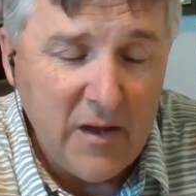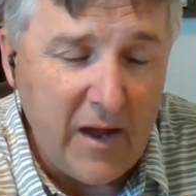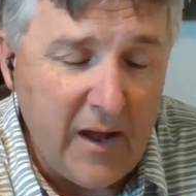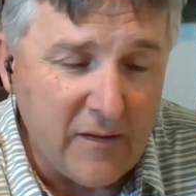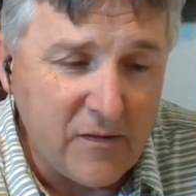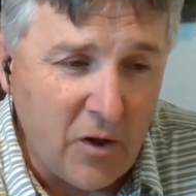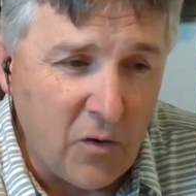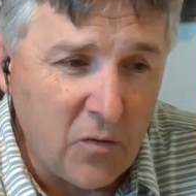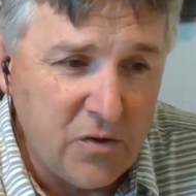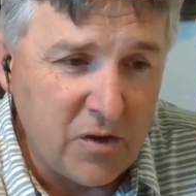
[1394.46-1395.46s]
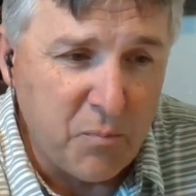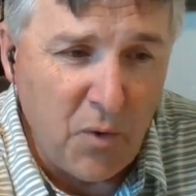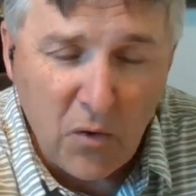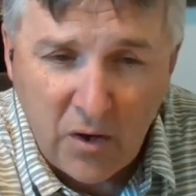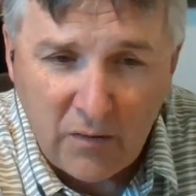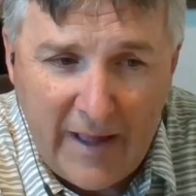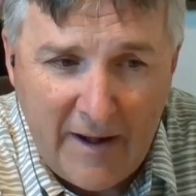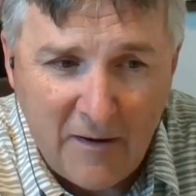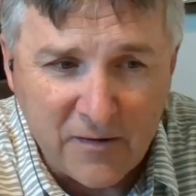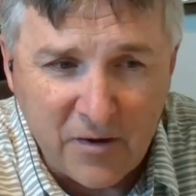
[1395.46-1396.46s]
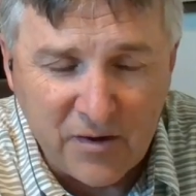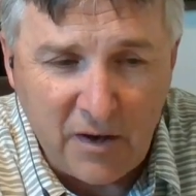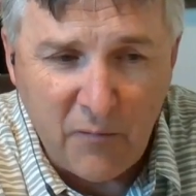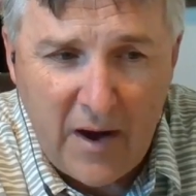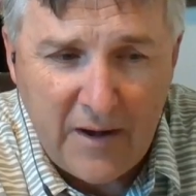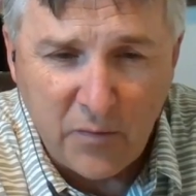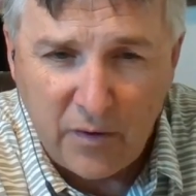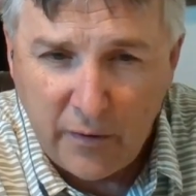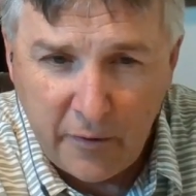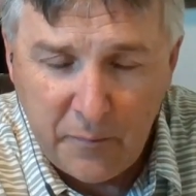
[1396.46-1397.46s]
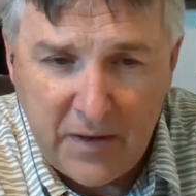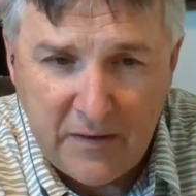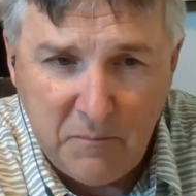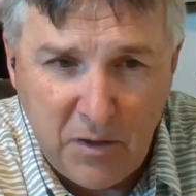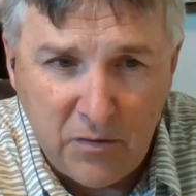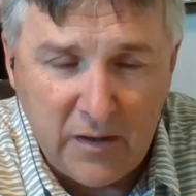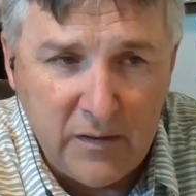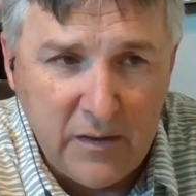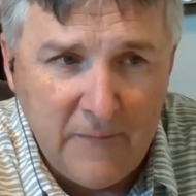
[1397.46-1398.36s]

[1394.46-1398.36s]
And so just broken clouds. So sunrise was a little bit muted.